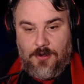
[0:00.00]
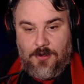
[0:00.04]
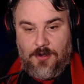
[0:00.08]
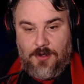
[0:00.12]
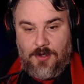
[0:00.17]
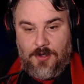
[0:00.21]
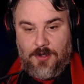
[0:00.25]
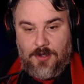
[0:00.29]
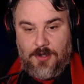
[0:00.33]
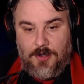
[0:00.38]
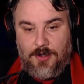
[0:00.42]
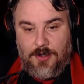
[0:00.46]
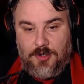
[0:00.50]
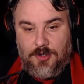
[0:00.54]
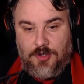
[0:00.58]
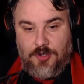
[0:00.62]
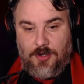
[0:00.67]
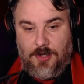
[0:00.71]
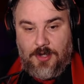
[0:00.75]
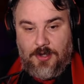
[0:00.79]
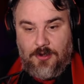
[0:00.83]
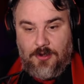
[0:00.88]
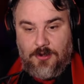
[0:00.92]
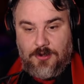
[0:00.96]
I'm going to
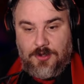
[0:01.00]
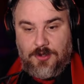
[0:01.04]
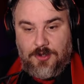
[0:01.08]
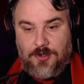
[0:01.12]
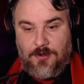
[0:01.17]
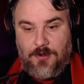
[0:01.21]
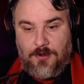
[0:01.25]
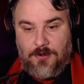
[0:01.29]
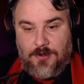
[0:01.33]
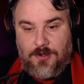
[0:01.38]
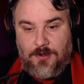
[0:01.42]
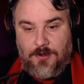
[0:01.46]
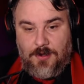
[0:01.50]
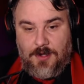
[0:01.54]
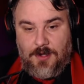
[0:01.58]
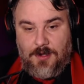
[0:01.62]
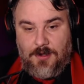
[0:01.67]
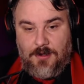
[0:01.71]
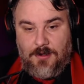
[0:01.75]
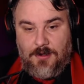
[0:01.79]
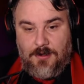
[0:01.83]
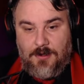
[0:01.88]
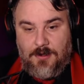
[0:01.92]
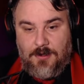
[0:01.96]
try not to scroll to it.
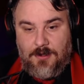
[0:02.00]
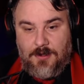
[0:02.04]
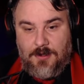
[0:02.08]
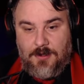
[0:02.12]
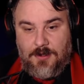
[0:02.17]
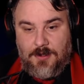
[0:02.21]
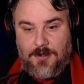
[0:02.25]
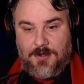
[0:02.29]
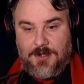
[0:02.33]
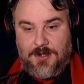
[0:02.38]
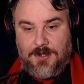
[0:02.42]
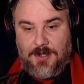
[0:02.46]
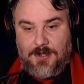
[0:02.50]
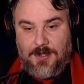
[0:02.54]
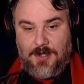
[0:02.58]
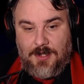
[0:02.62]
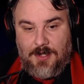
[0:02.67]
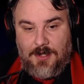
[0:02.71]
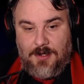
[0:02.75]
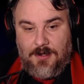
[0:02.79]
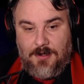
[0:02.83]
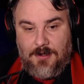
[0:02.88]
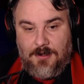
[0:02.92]
You see that?